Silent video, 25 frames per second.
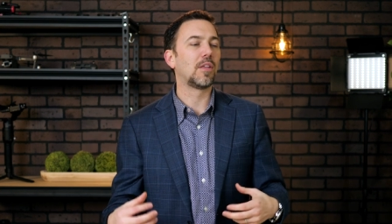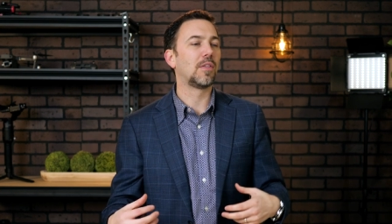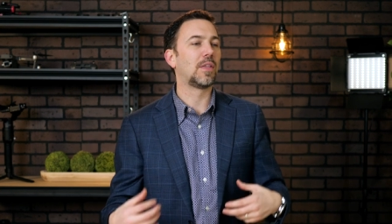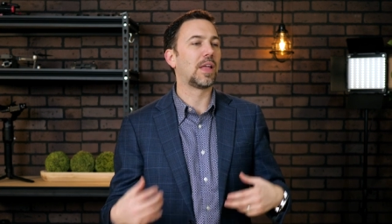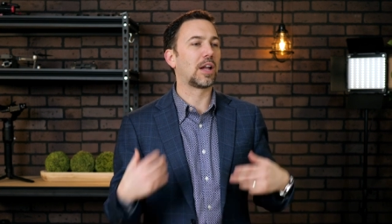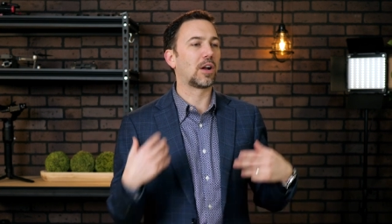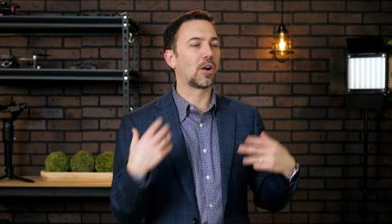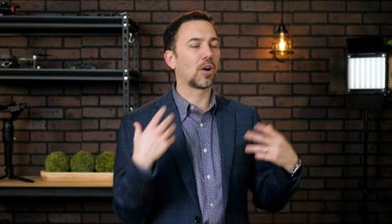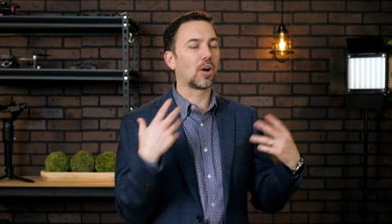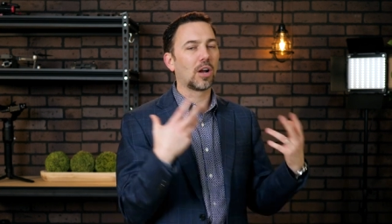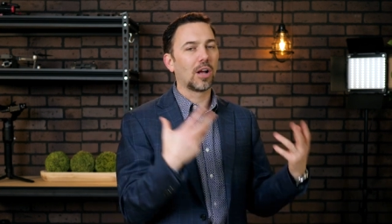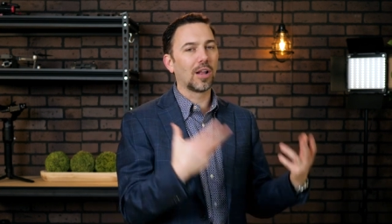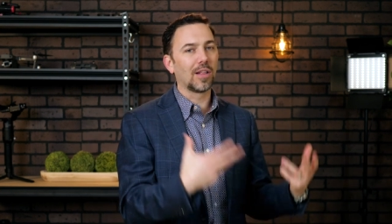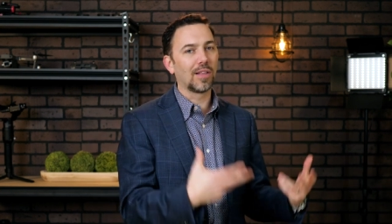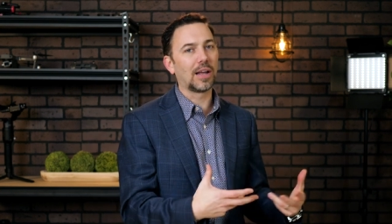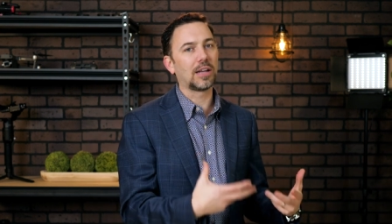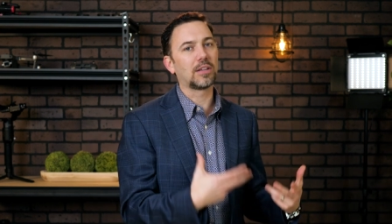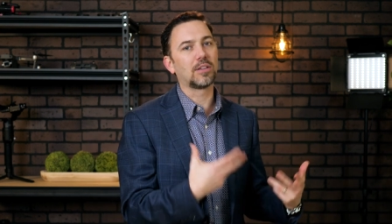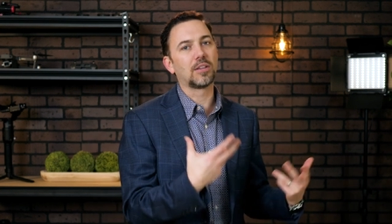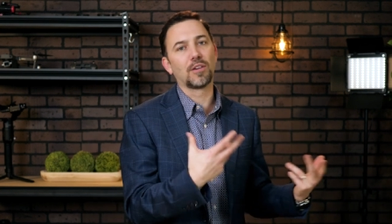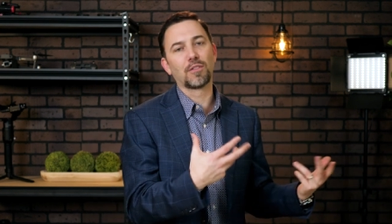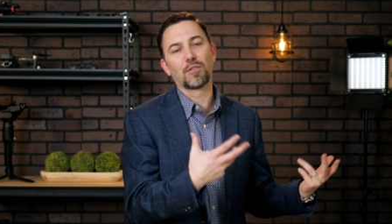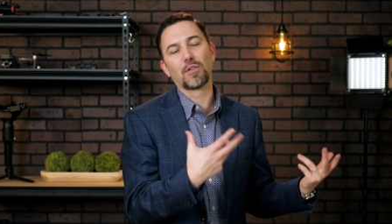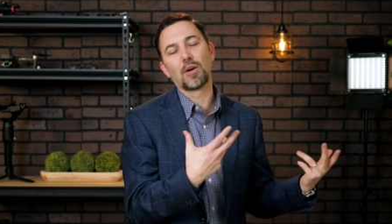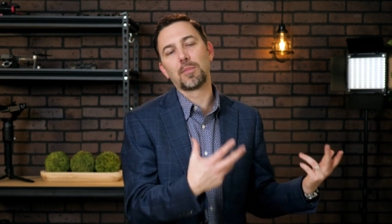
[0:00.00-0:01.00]
that are
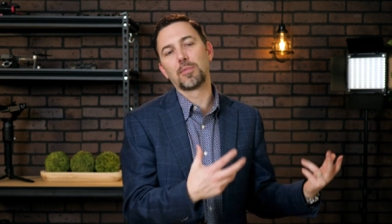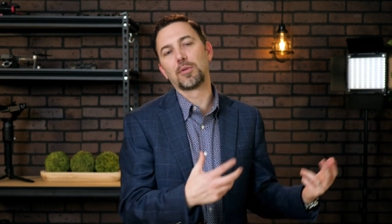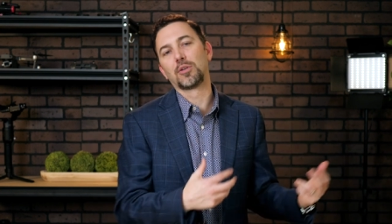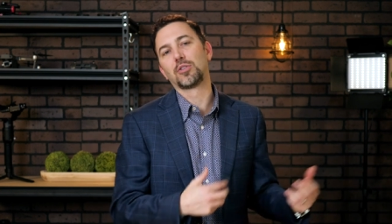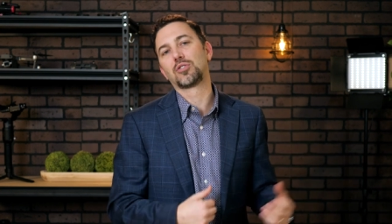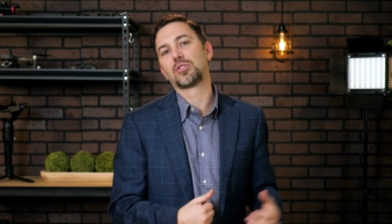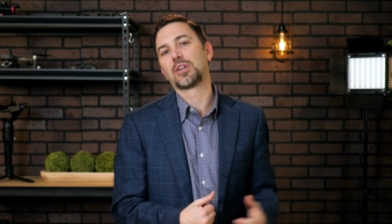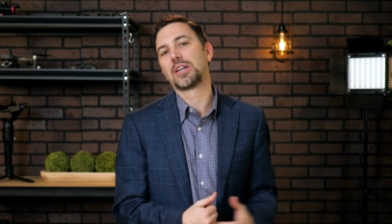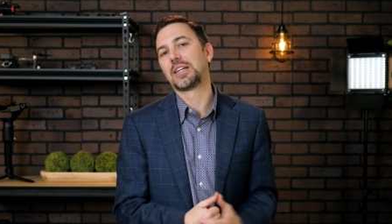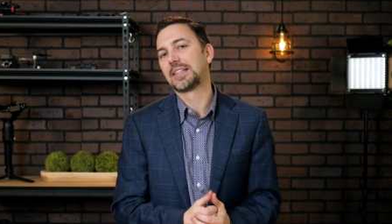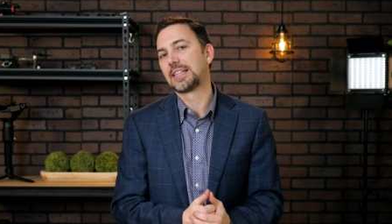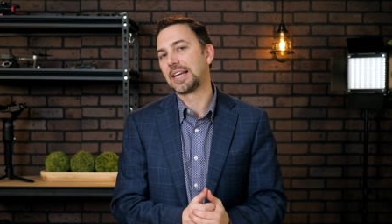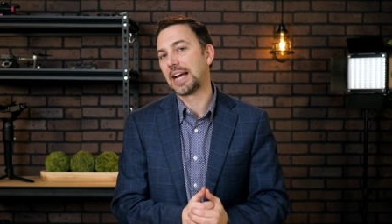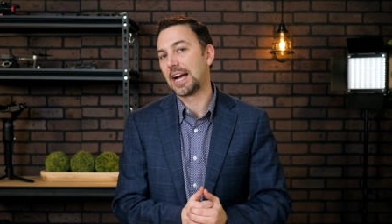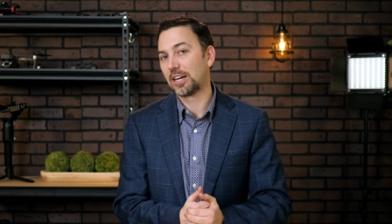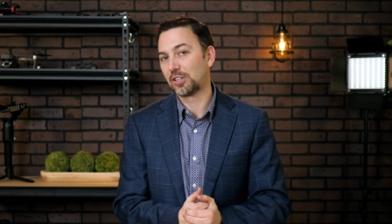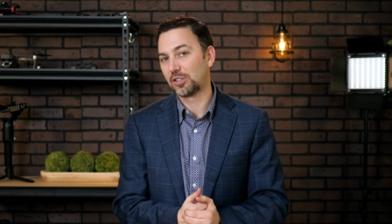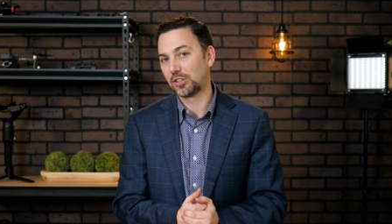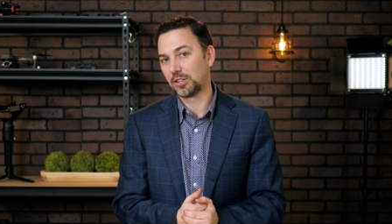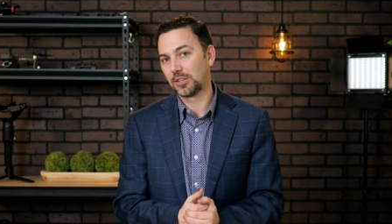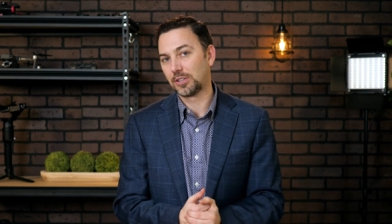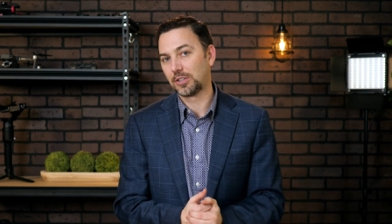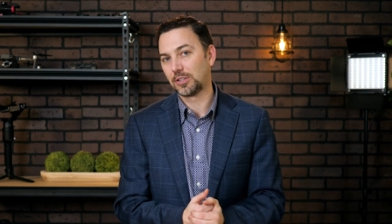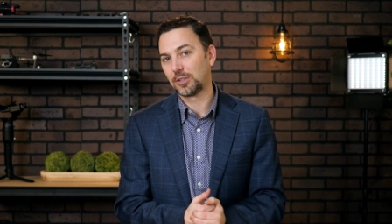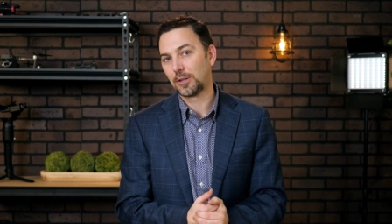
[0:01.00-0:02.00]
collected from those
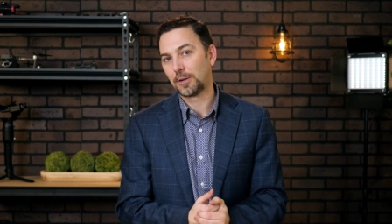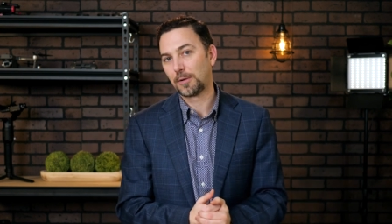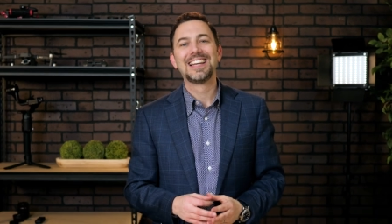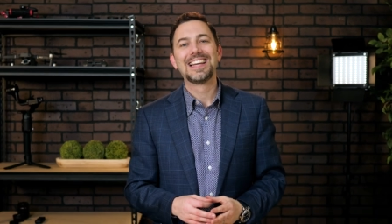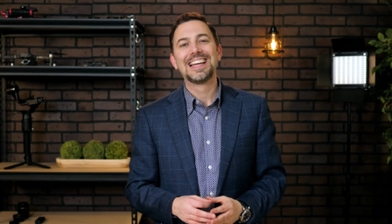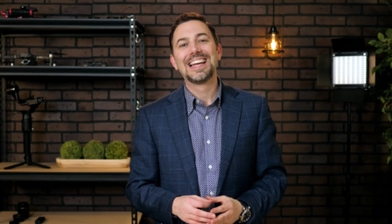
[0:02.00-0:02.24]
transactions.